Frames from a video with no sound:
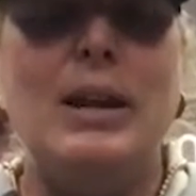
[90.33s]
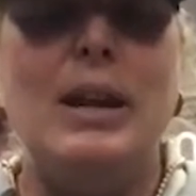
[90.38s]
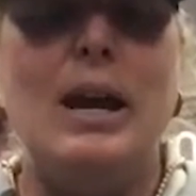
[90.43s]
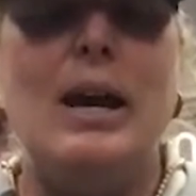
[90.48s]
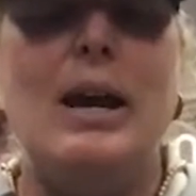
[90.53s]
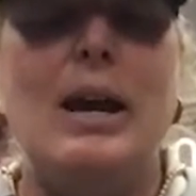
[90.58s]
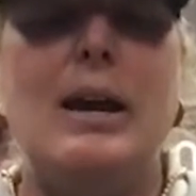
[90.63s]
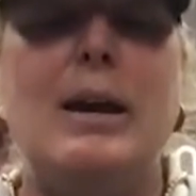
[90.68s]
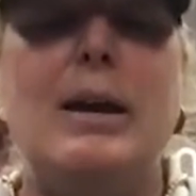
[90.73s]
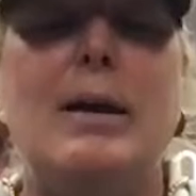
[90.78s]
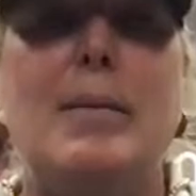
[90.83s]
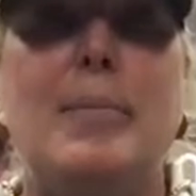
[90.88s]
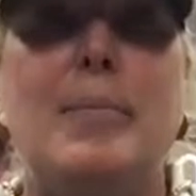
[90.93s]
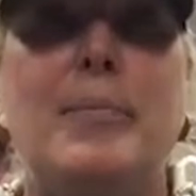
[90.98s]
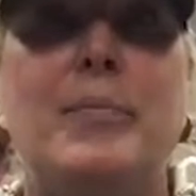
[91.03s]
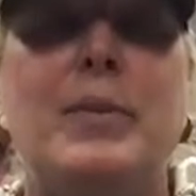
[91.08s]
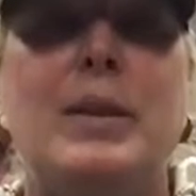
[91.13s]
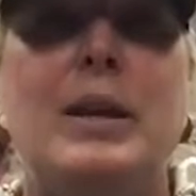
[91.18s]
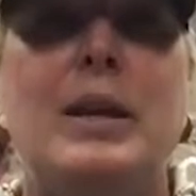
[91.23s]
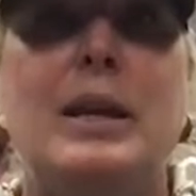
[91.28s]

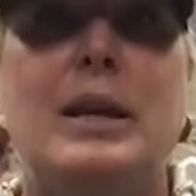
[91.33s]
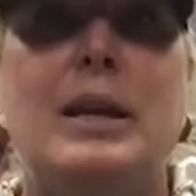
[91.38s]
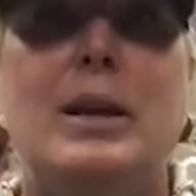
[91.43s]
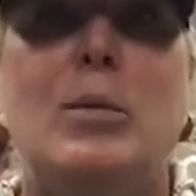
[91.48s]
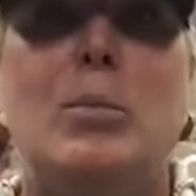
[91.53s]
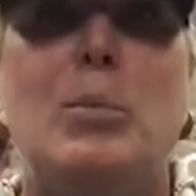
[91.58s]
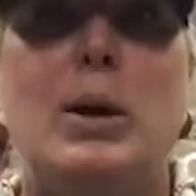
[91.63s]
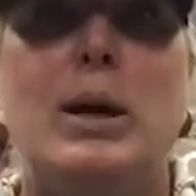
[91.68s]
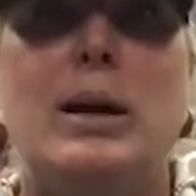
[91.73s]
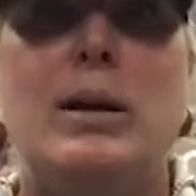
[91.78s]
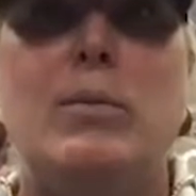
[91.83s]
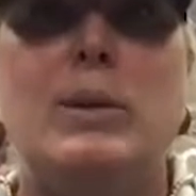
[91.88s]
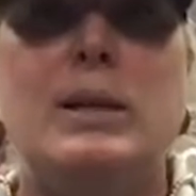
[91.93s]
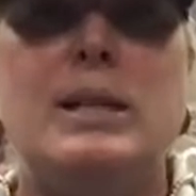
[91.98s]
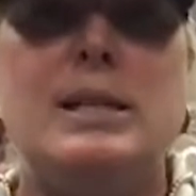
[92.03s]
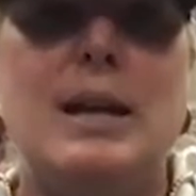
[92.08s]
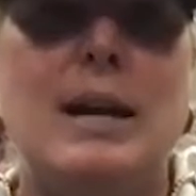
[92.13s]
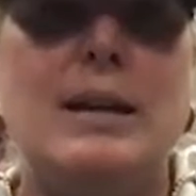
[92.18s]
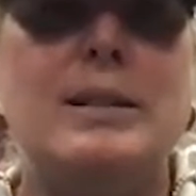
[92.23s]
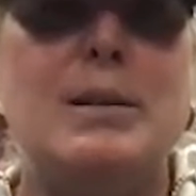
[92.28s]
But we
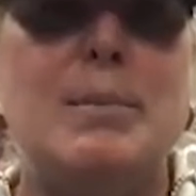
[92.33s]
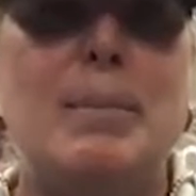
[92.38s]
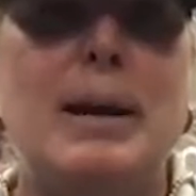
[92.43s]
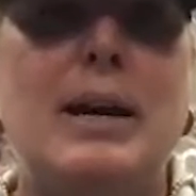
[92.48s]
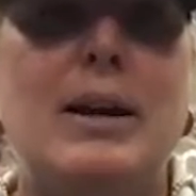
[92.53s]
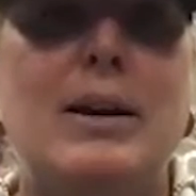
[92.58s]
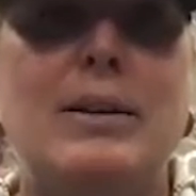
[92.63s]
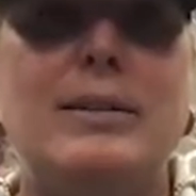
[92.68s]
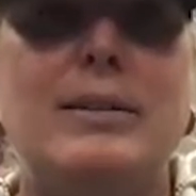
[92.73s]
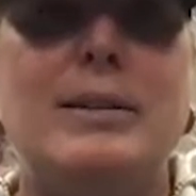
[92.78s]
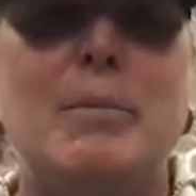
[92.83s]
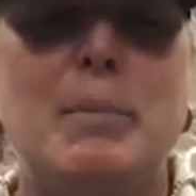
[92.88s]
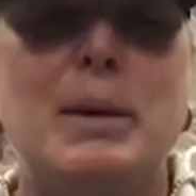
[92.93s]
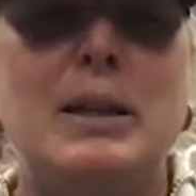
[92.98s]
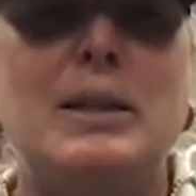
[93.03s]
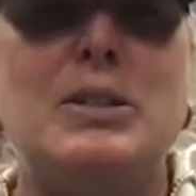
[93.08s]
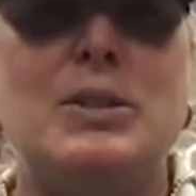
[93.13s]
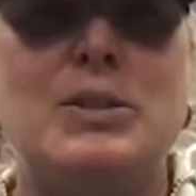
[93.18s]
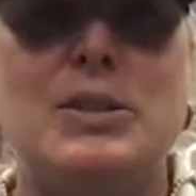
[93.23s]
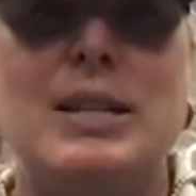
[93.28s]
talked about the
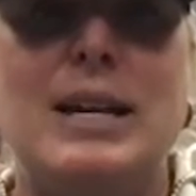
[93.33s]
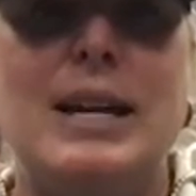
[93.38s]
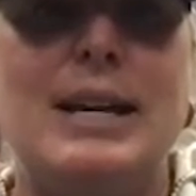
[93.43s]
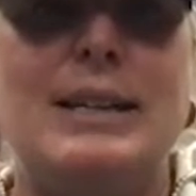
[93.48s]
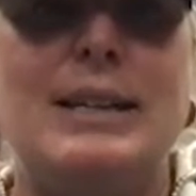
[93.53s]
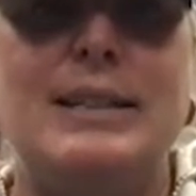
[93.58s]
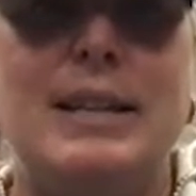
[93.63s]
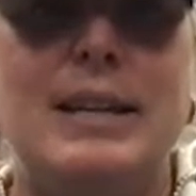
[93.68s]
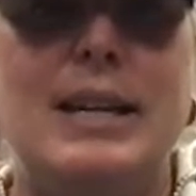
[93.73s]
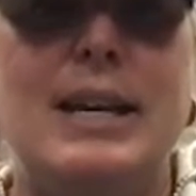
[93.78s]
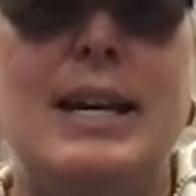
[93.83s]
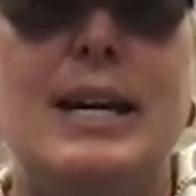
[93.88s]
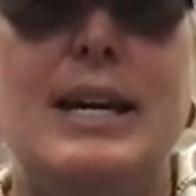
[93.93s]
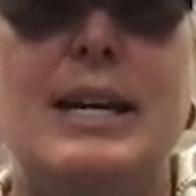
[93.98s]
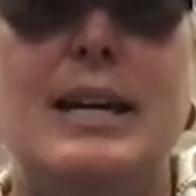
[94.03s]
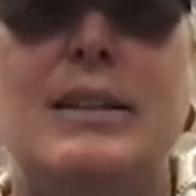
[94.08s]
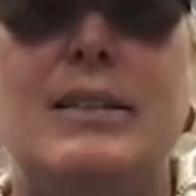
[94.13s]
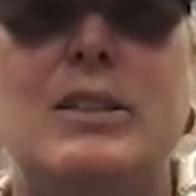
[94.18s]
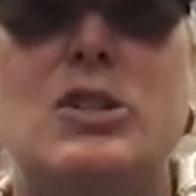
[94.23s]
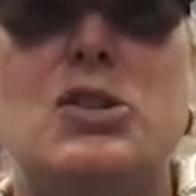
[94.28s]
mental side today
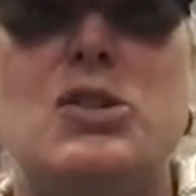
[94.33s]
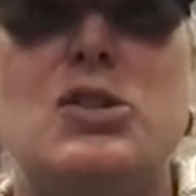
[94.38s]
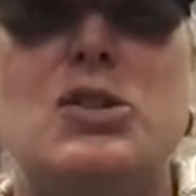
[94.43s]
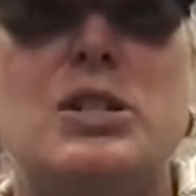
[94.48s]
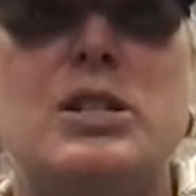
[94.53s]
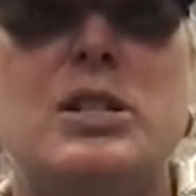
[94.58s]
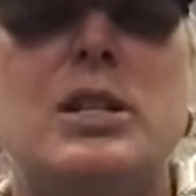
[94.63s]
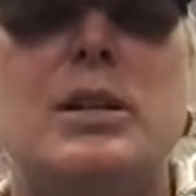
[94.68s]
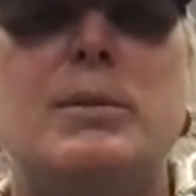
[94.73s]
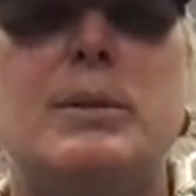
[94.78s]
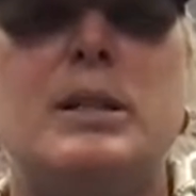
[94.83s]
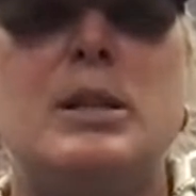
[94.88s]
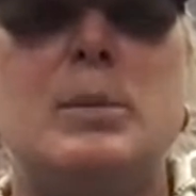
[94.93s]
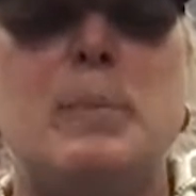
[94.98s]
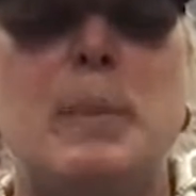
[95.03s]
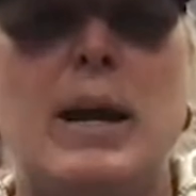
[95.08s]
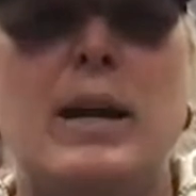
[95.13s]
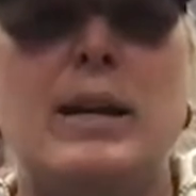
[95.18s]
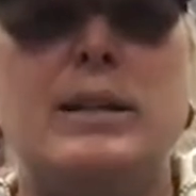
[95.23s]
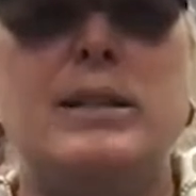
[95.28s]
and just the
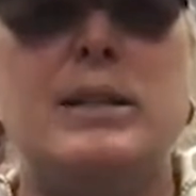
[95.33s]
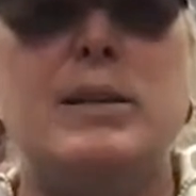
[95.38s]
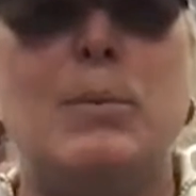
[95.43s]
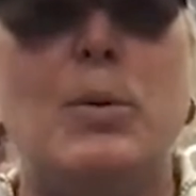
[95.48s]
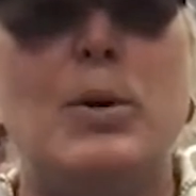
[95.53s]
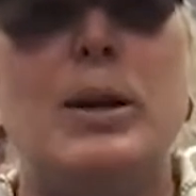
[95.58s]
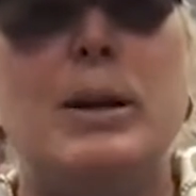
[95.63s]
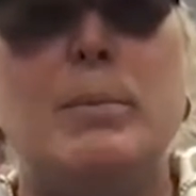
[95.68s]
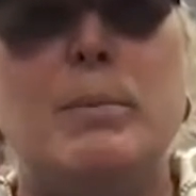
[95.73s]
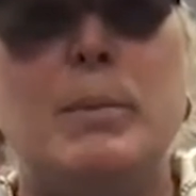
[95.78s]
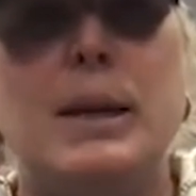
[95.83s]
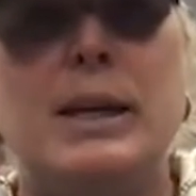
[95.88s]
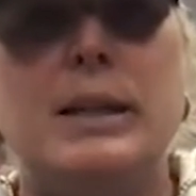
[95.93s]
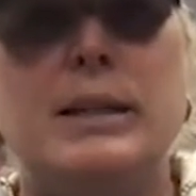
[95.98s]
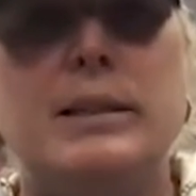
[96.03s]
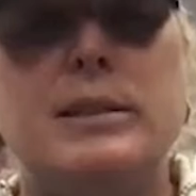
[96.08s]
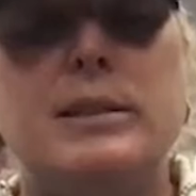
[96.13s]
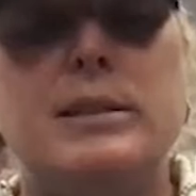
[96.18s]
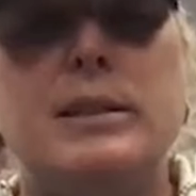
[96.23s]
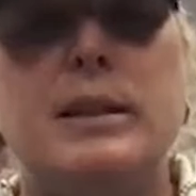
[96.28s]
response and what it
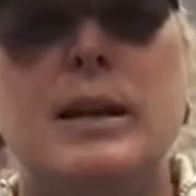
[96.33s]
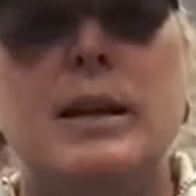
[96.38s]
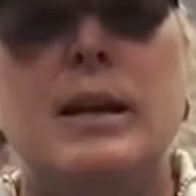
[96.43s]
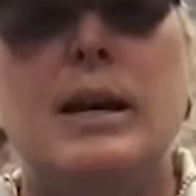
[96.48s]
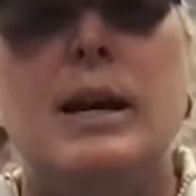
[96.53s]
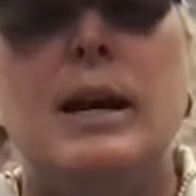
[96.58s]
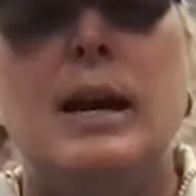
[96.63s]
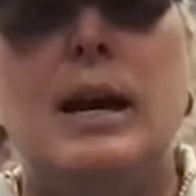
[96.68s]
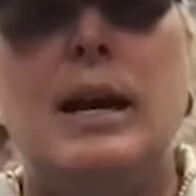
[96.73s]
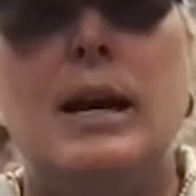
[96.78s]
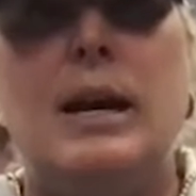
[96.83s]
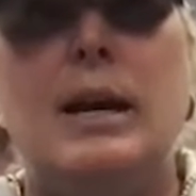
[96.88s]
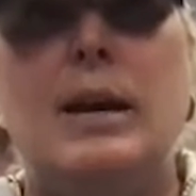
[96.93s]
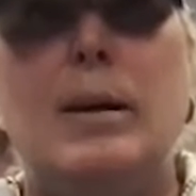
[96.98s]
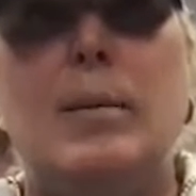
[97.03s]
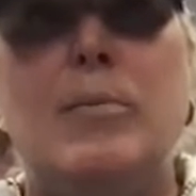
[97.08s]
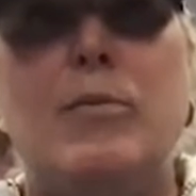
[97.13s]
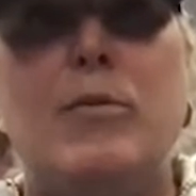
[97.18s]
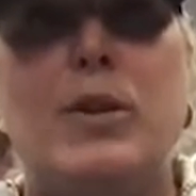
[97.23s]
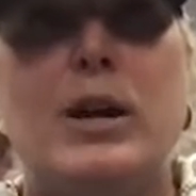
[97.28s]
means
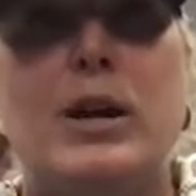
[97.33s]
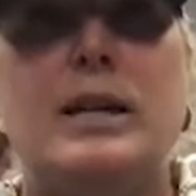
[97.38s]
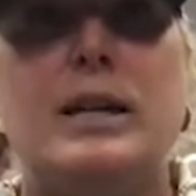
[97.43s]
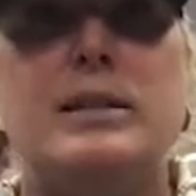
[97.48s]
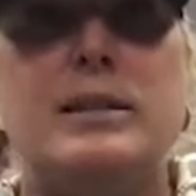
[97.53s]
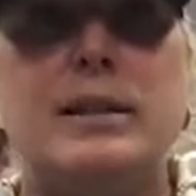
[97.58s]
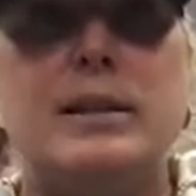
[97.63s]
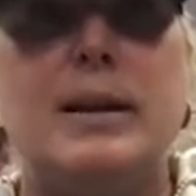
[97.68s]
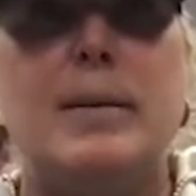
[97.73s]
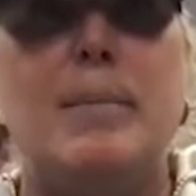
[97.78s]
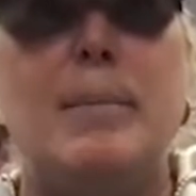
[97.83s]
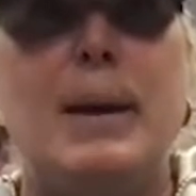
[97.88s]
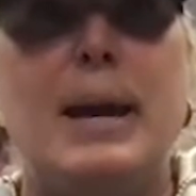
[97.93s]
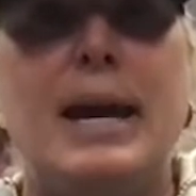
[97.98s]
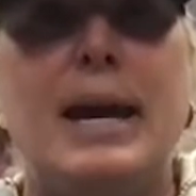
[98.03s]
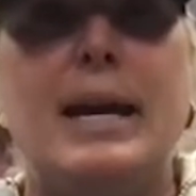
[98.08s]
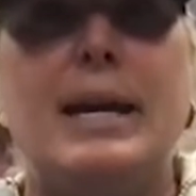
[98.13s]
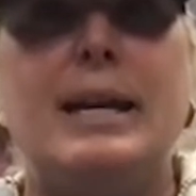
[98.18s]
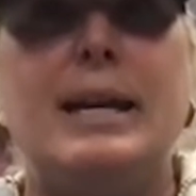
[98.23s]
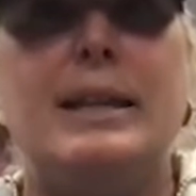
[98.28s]
for us to come
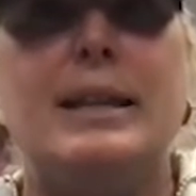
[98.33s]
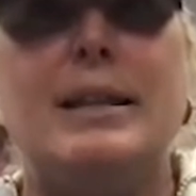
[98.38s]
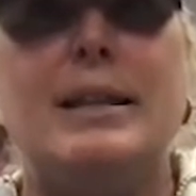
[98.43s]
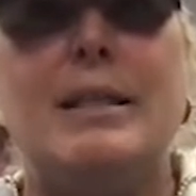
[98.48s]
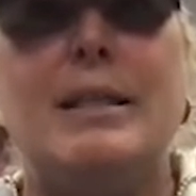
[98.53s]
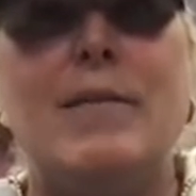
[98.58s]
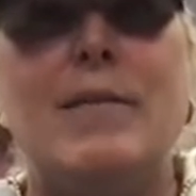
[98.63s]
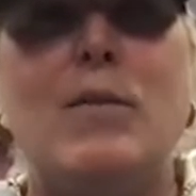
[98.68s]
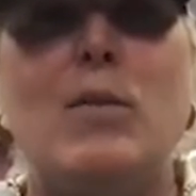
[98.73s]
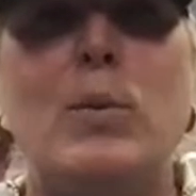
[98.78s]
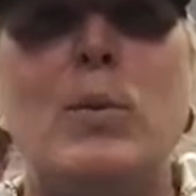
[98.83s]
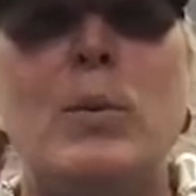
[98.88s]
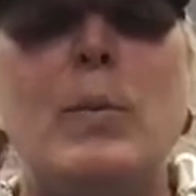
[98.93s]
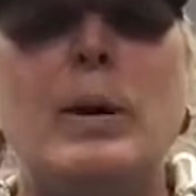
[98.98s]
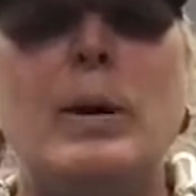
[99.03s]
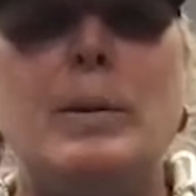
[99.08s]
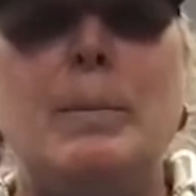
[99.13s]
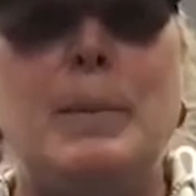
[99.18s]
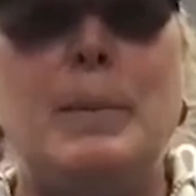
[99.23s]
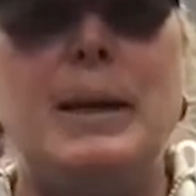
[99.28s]
back and the level we
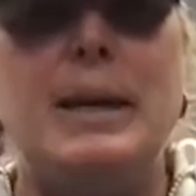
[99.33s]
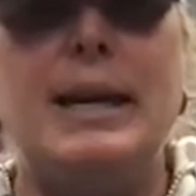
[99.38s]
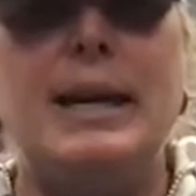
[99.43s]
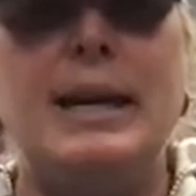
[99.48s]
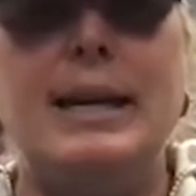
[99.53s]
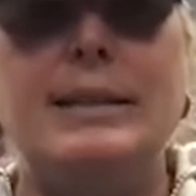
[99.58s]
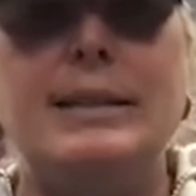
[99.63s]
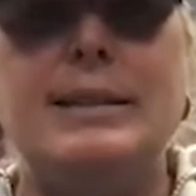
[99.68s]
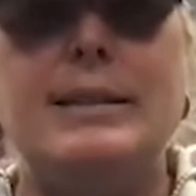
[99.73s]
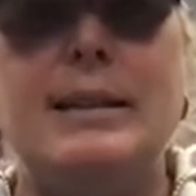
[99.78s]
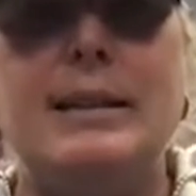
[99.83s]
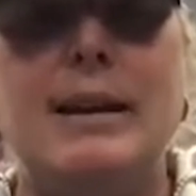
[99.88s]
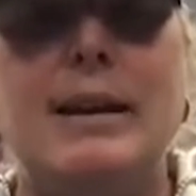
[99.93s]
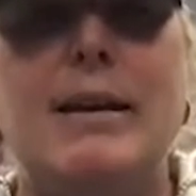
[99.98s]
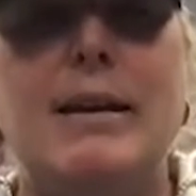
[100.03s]
want to be at.